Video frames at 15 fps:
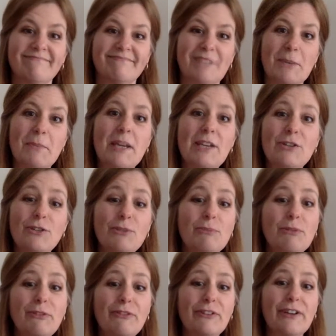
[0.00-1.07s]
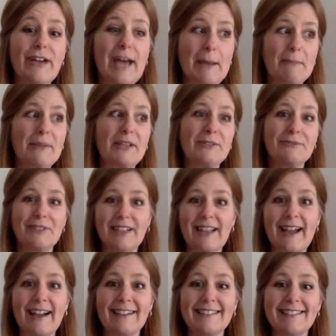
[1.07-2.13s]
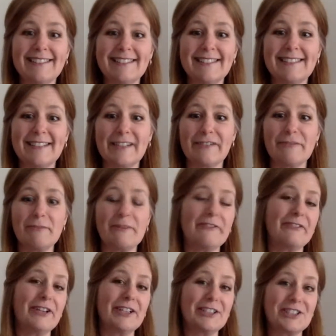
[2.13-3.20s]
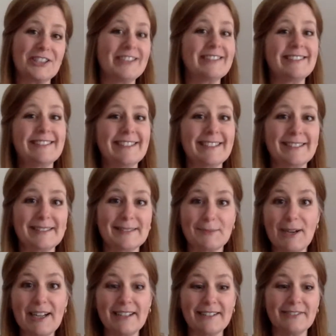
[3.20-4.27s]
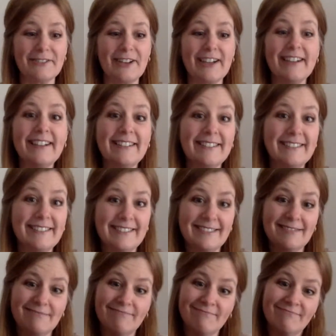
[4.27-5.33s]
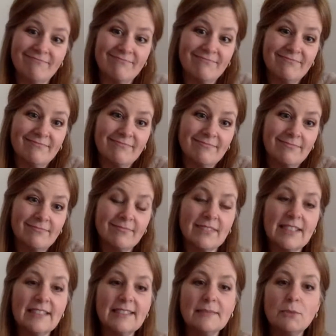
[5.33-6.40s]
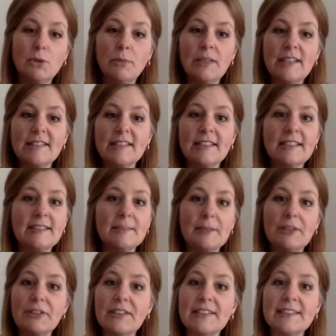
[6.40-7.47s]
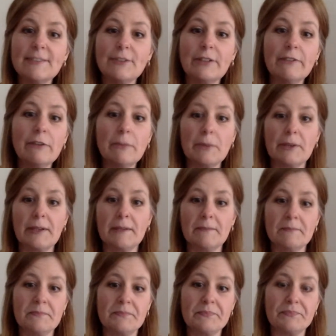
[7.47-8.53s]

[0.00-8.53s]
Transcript: I bet you'd prefer happy and relaxed instead of perfectionistic as well, right? It's a more pleasant experience for everybody.